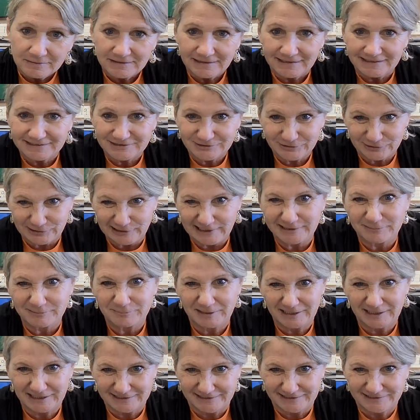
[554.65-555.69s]
I tried to
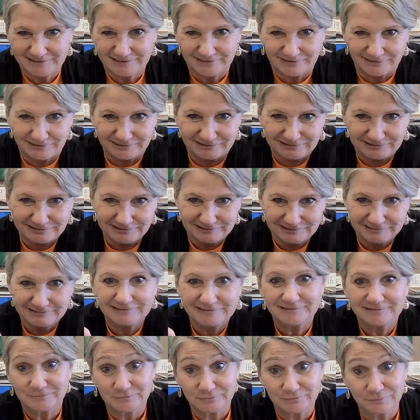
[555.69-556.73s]
make a circle.
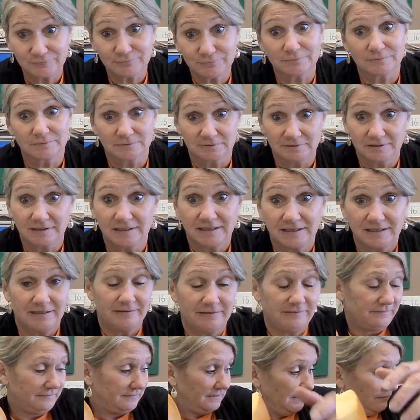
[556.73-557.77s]

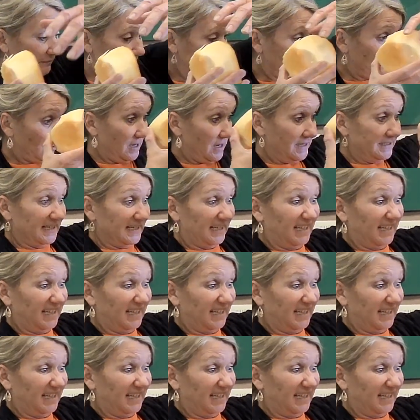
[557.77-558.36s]
Have you ever tried to